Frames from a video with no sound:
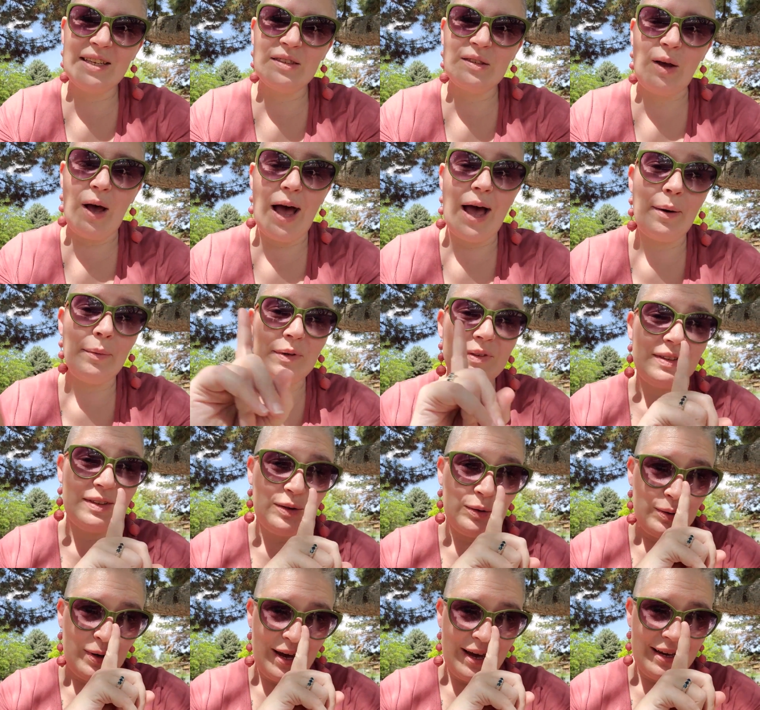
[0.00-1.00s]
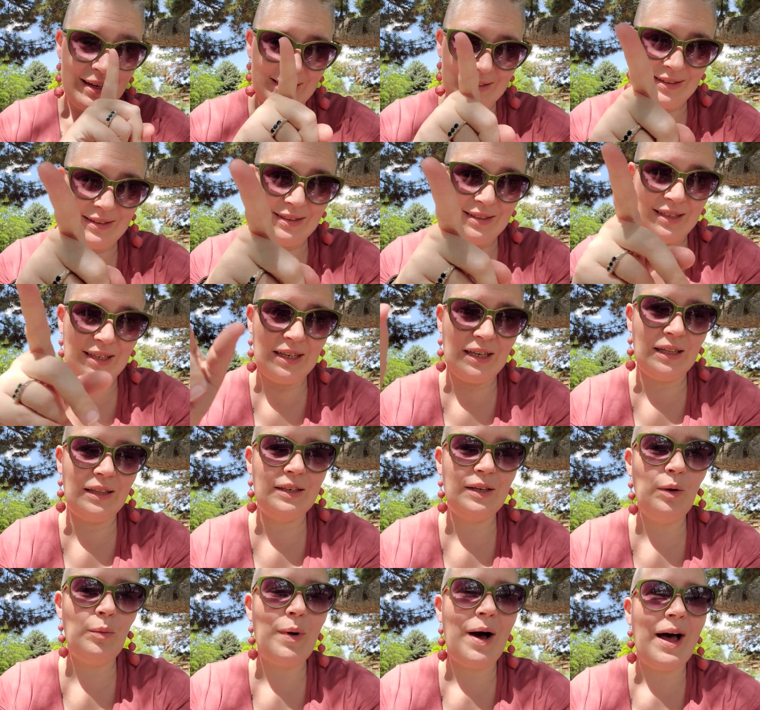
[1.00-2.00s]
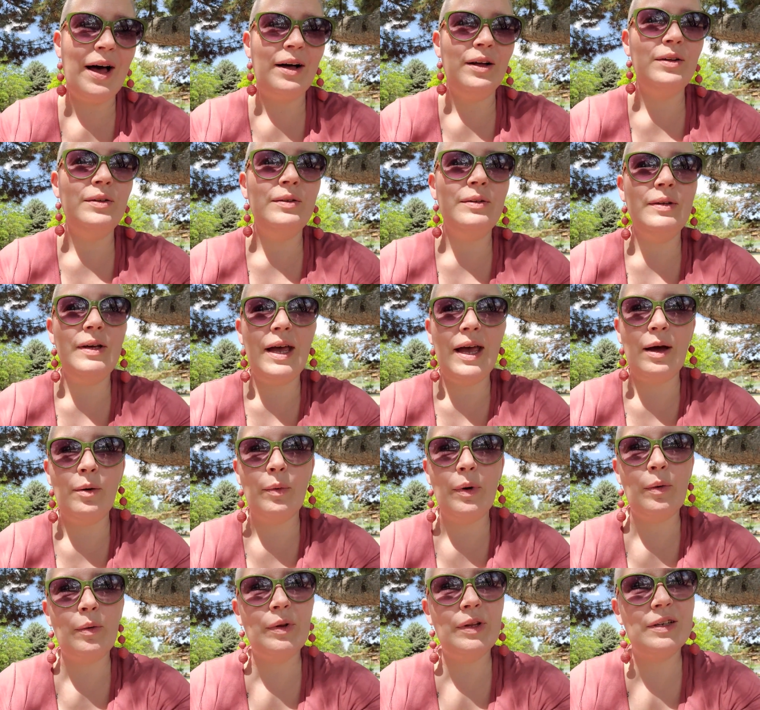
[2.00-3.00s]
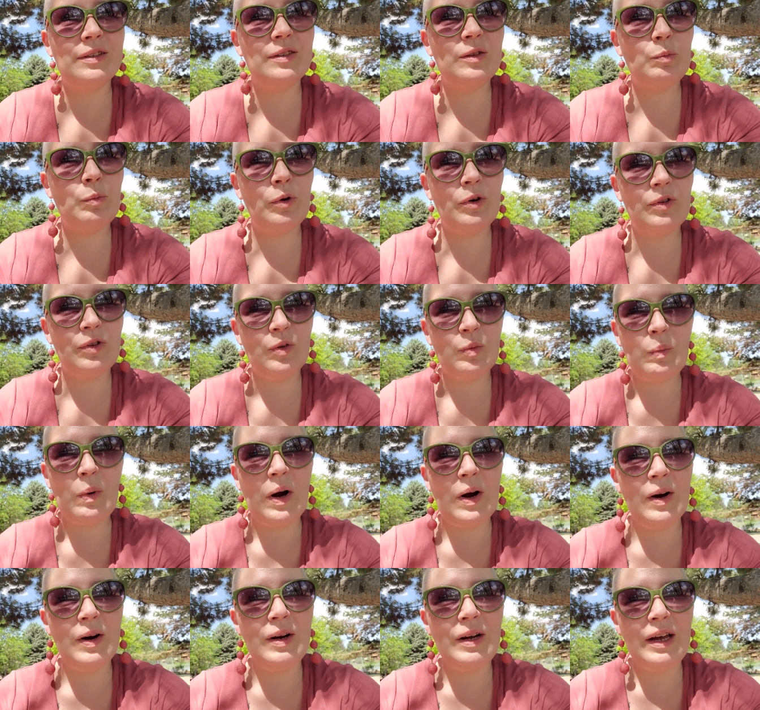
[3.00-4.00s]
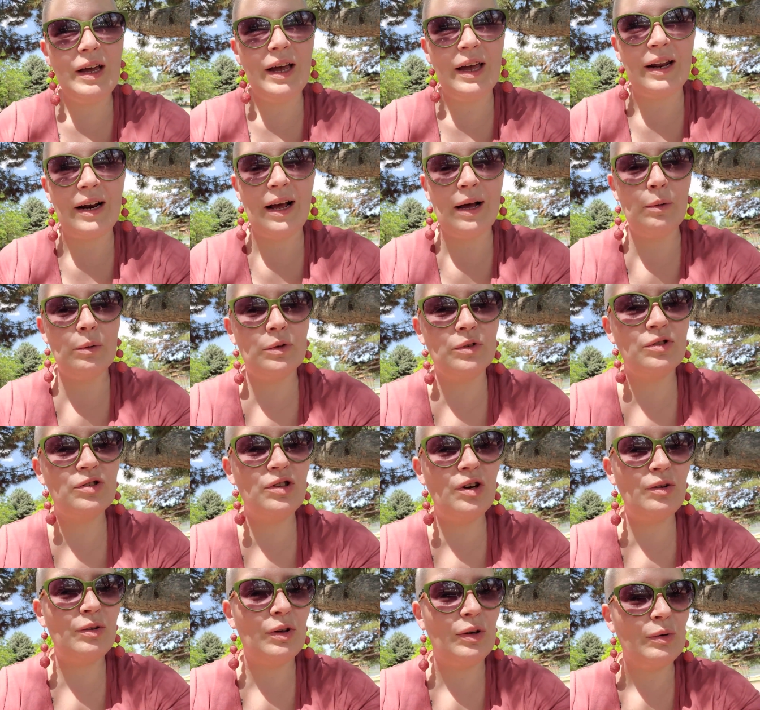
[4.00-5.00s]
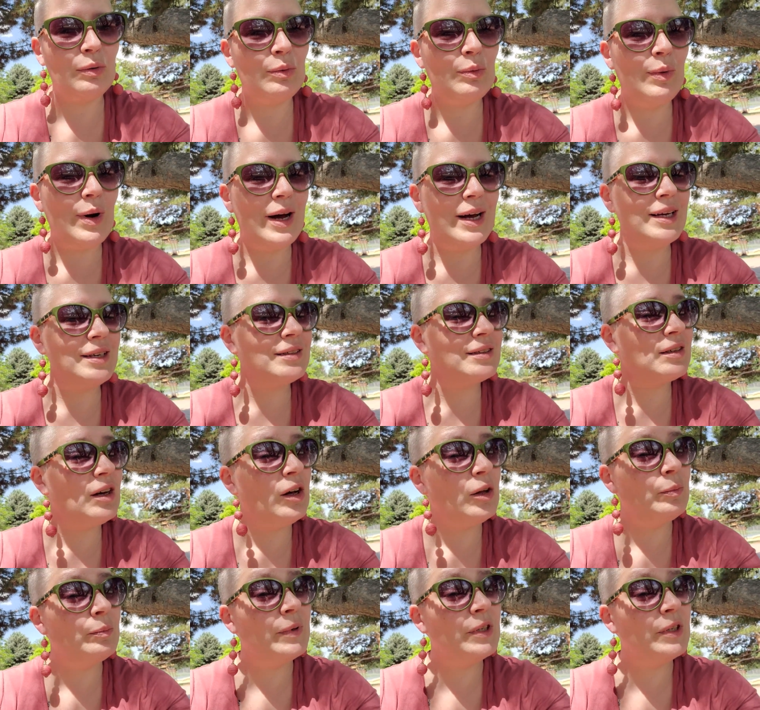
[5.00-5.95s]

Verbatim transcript: So I will see you guys in a little while and we will explore this park and I will show you what it's called